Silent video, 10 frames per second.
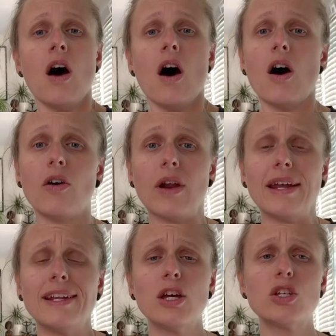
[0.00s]
All right,
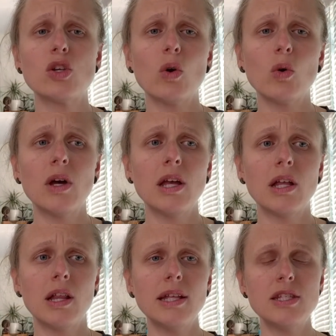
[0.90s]
so
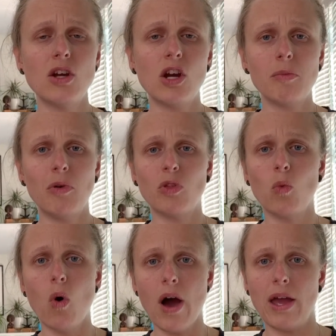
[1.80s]
let's talk about the
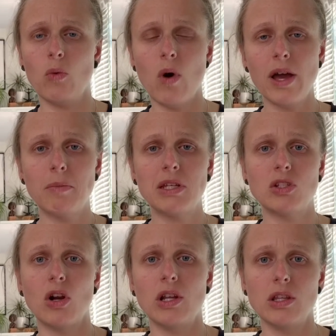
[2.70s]
why. Why am I
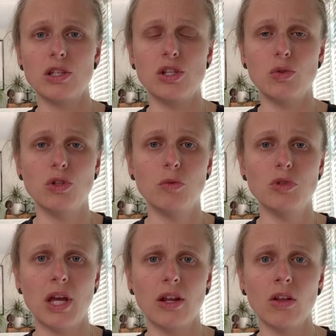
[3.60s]
starting this YouTube
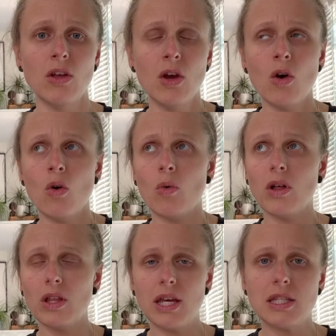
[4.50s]
channel?
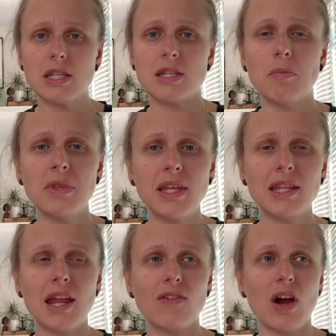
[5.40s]
Well, it's something that
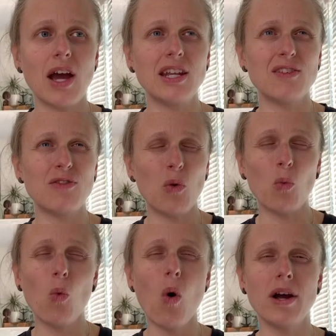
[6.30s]
I've kind of
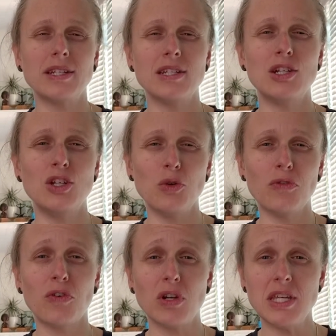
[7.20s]
wanted to do
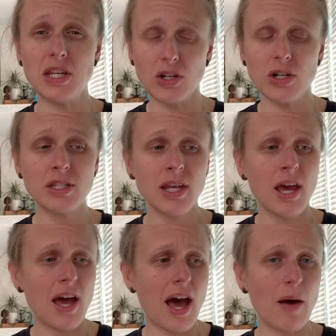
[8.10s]
for years,
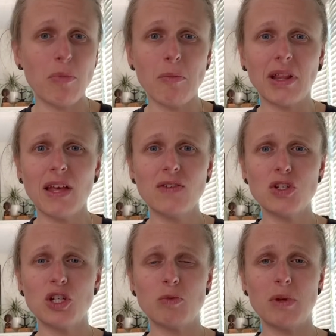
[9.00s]
but my life has
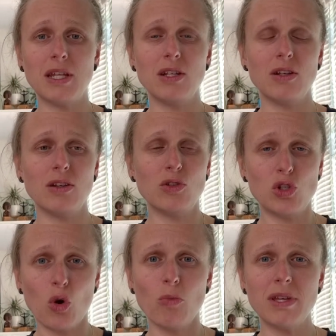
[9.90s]
just been
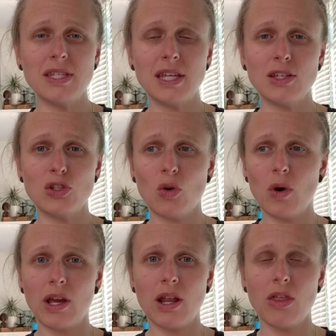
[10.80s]
so busy. So I
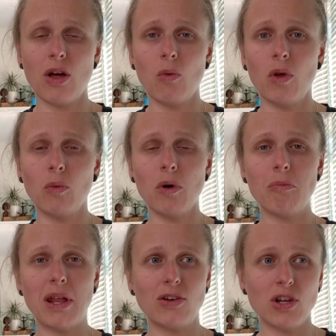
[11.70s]
kind of thought, well, what
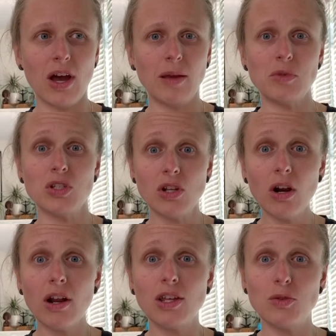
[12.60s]
better time to start
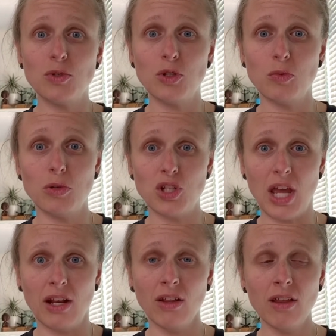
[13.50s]
a YouTube
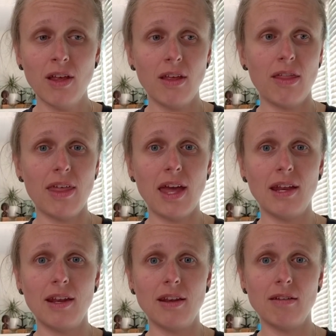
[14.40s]
channel
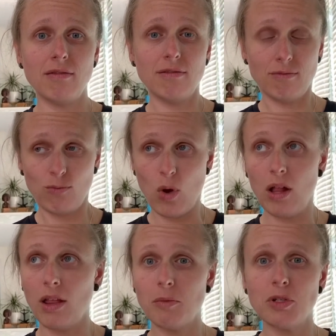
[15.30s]
than while
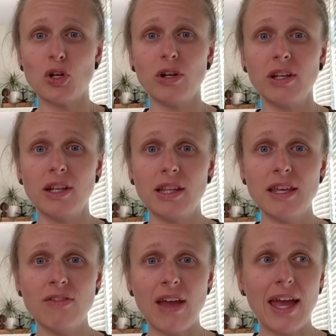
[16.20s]
on maternity
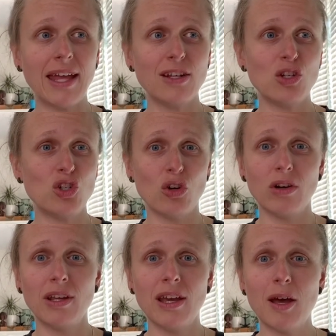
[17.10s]
leave and
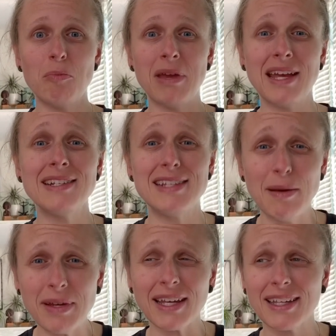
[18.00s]
during a
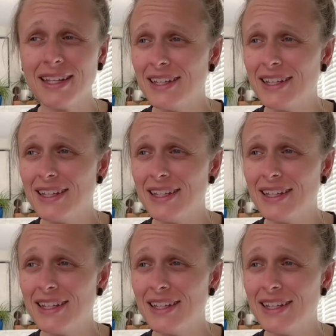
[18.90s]
pandemic?